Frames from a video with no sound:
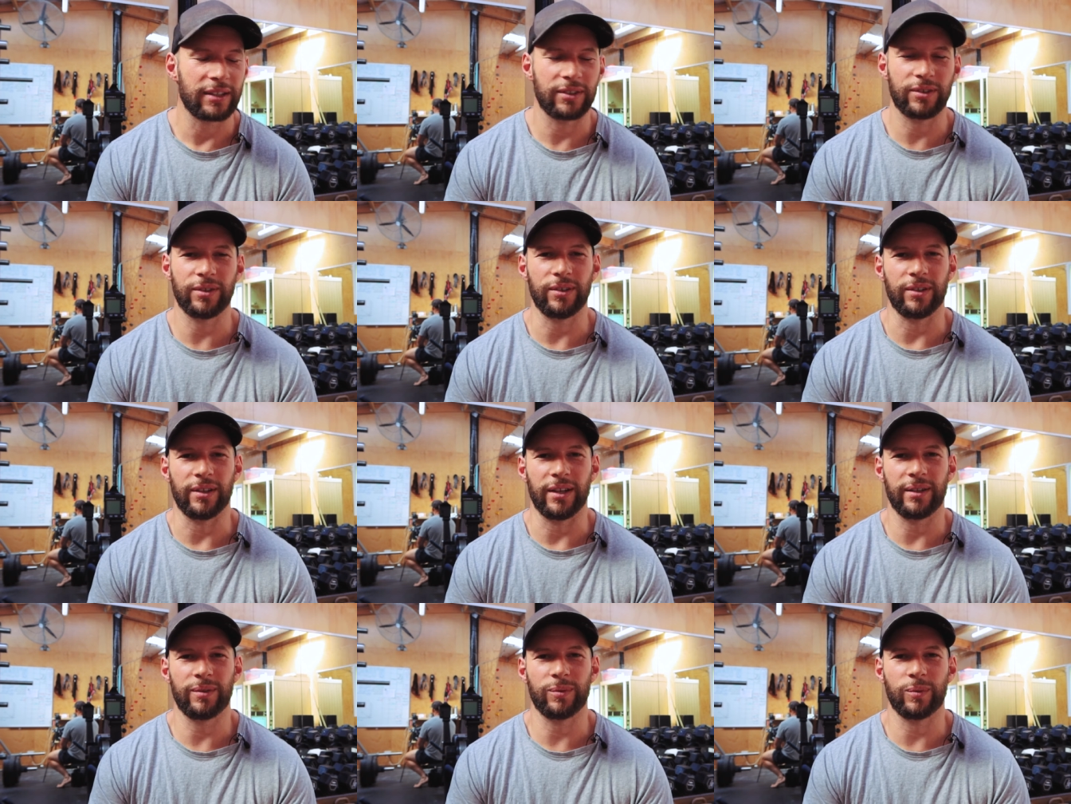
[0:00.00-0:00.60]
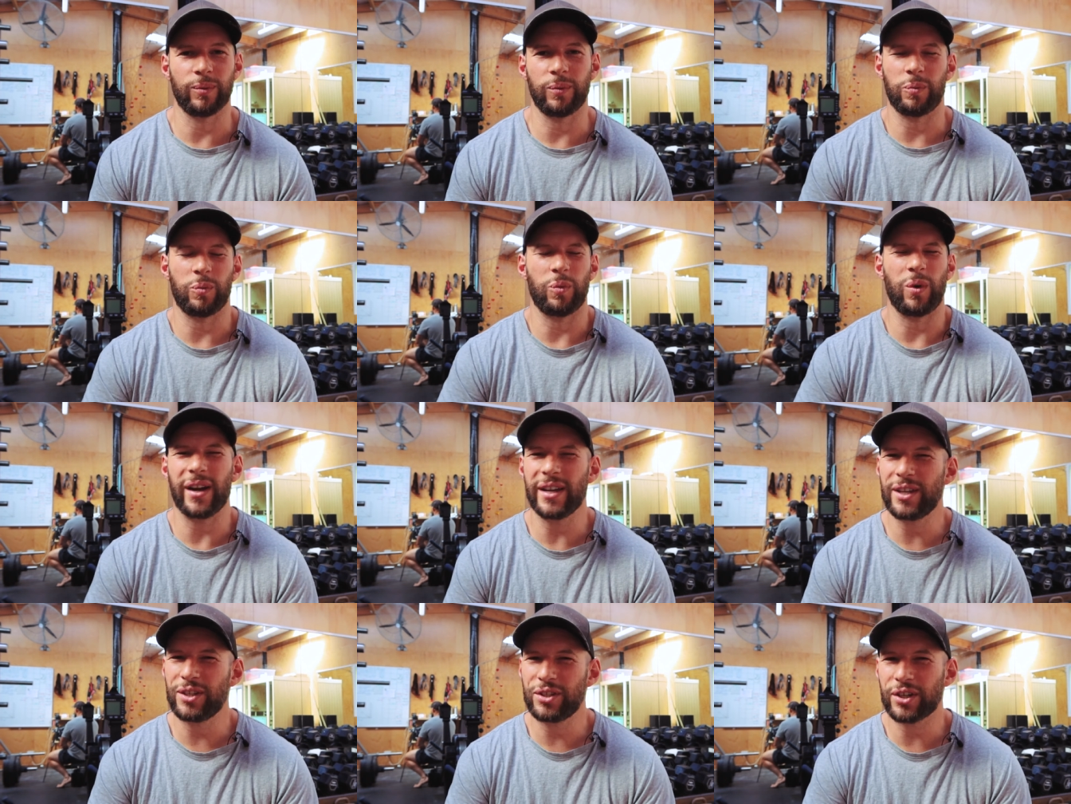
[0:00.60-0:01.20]
dude, like,
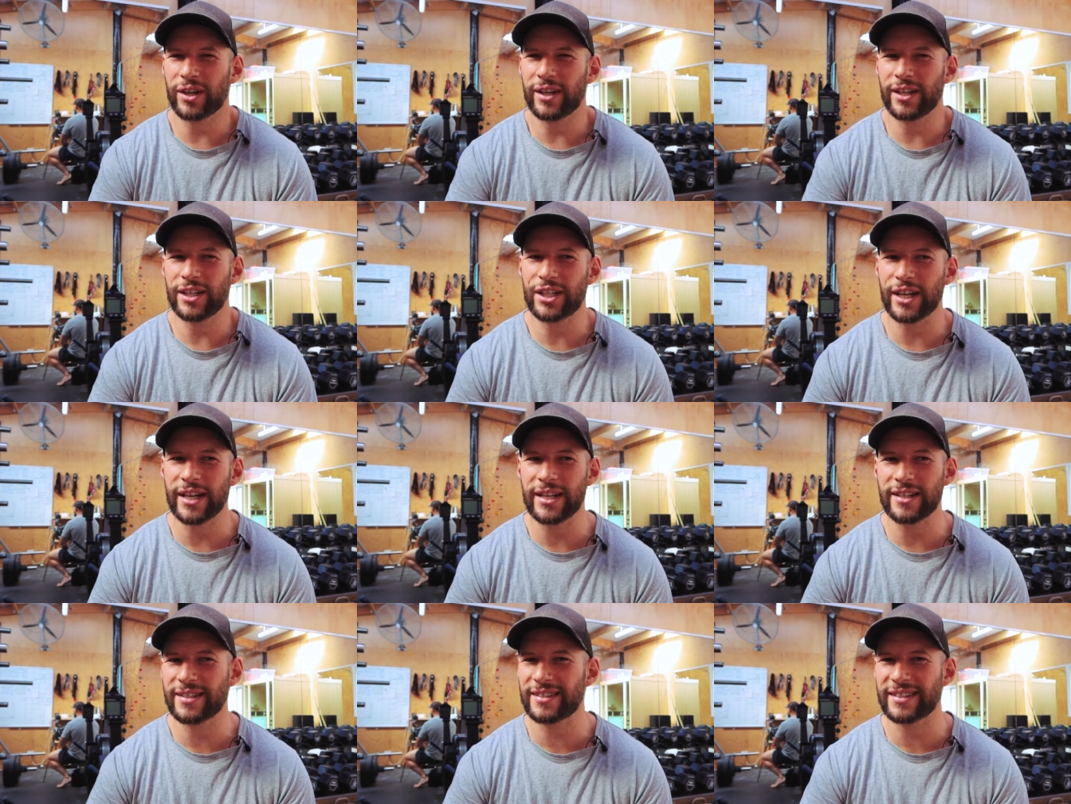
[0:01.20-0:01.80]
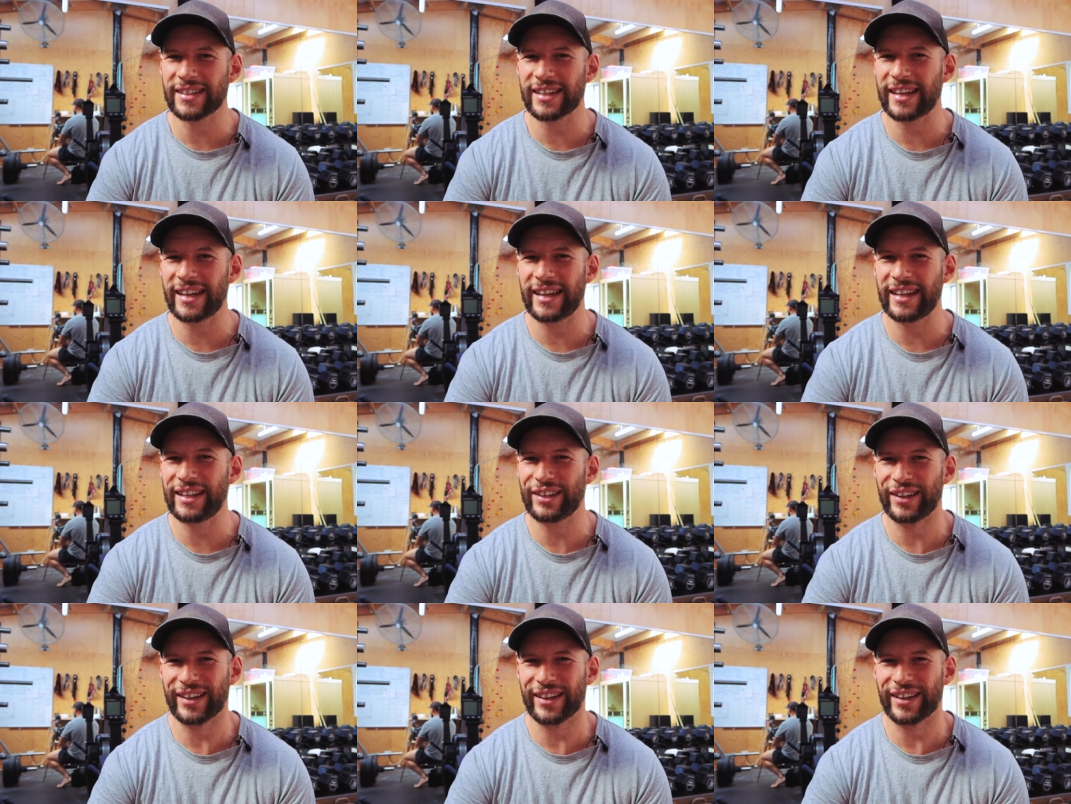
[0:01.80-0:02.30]
why are you trying to change this again?